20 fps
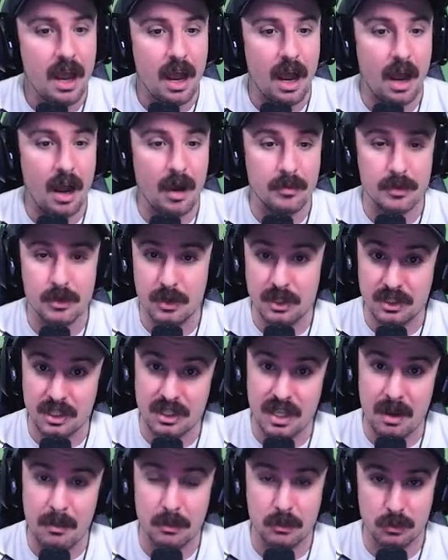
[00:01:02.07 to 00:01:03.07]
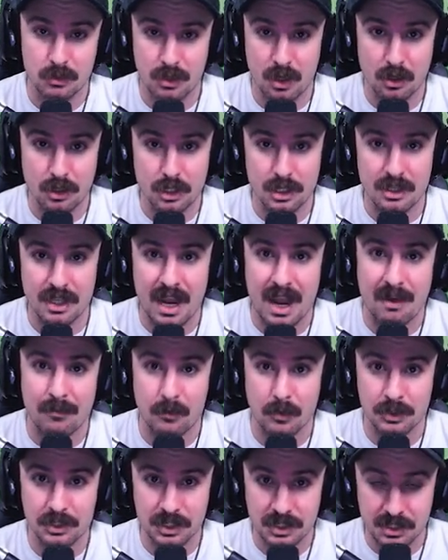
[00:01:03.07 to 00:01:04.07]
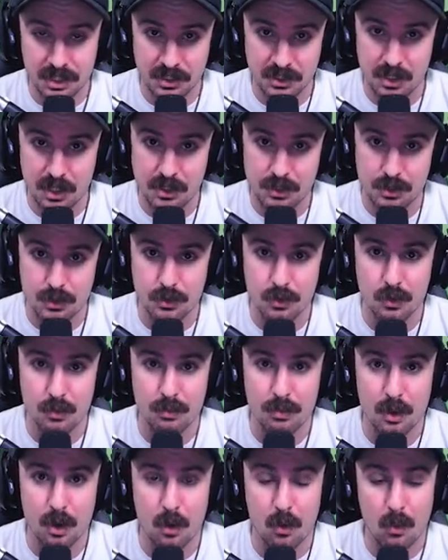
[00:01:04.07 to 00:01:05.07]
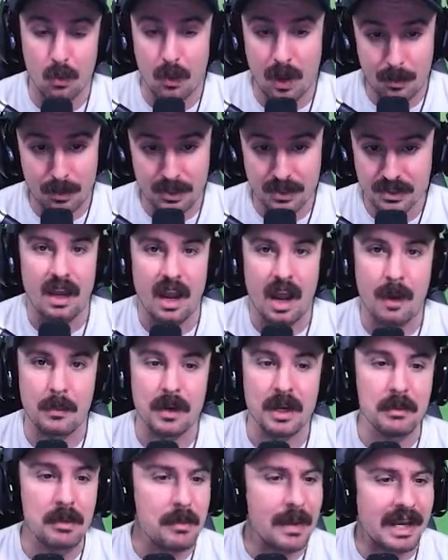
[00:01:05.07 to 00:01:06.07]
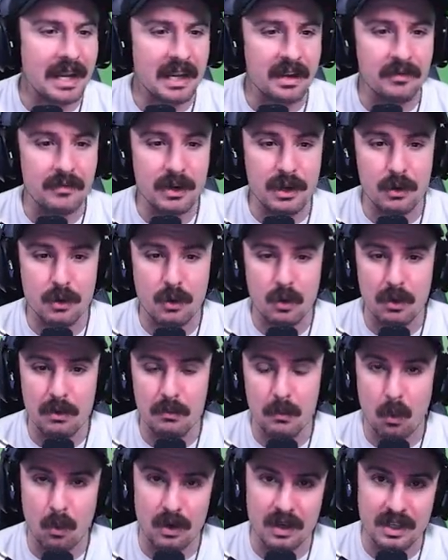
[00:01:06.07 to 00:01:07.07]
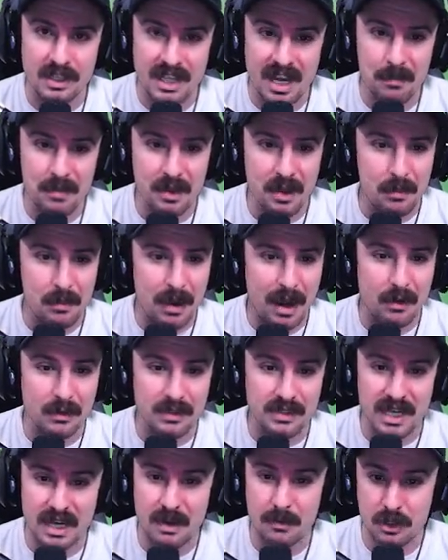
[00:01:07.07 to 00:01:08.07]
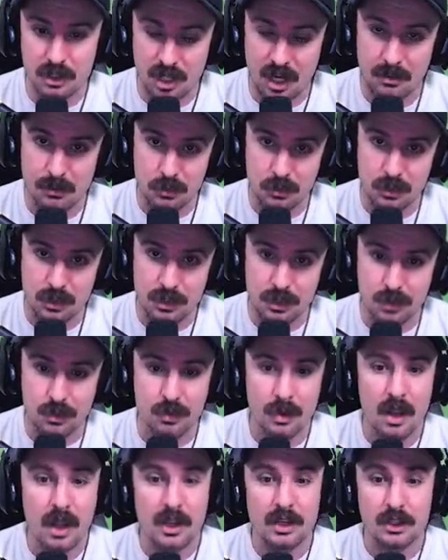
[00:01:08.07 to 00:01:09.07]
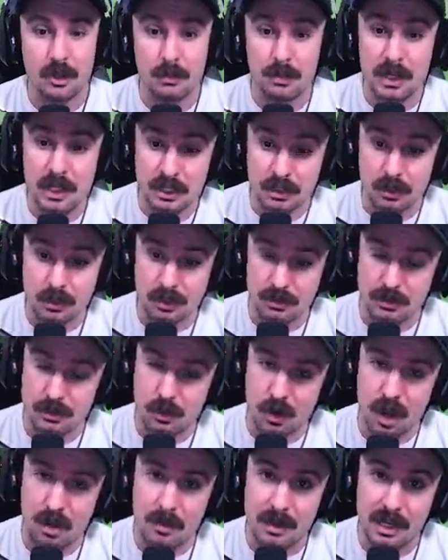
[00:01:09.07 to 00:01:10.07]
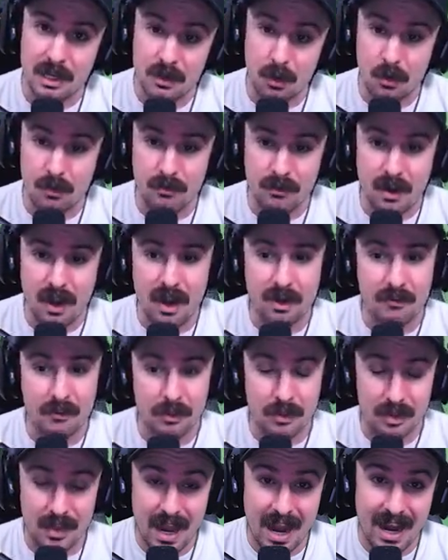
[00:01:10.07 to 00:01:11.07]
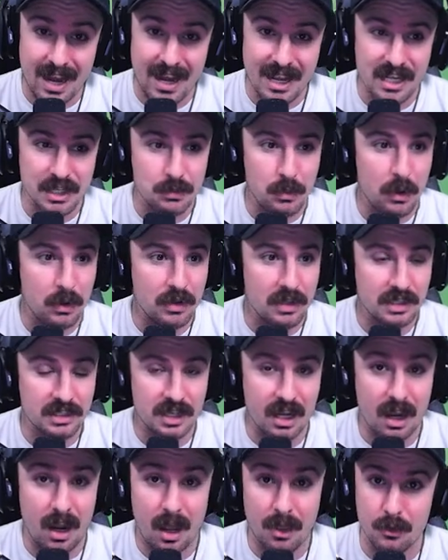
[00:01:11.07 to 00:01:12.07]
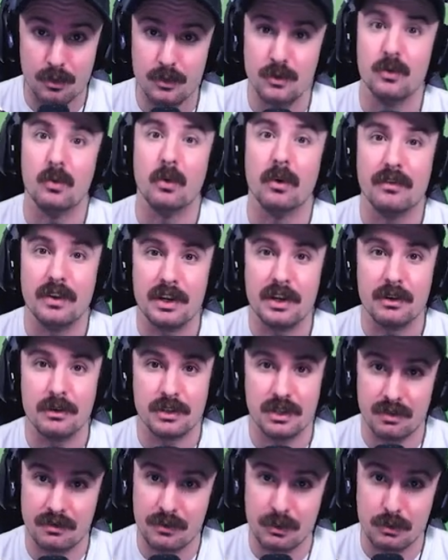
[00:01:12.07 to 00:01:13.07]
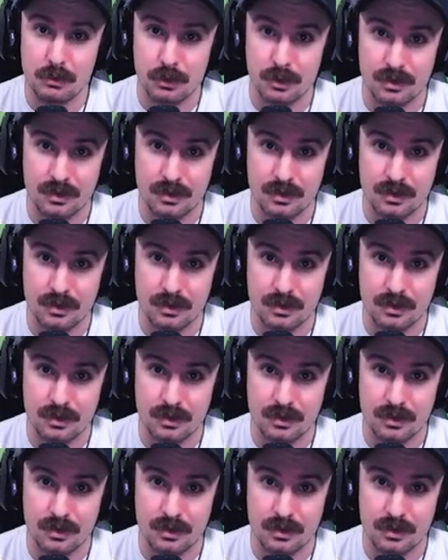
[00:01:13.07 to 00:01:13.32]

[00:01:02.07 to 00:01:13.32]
So it's a damage reduction. They have resistance to bow weapons. I'm going to be making a video going more in depth about damage types really soon, so be sure to subscribe and get notified for that, as well as other New World videos in the future.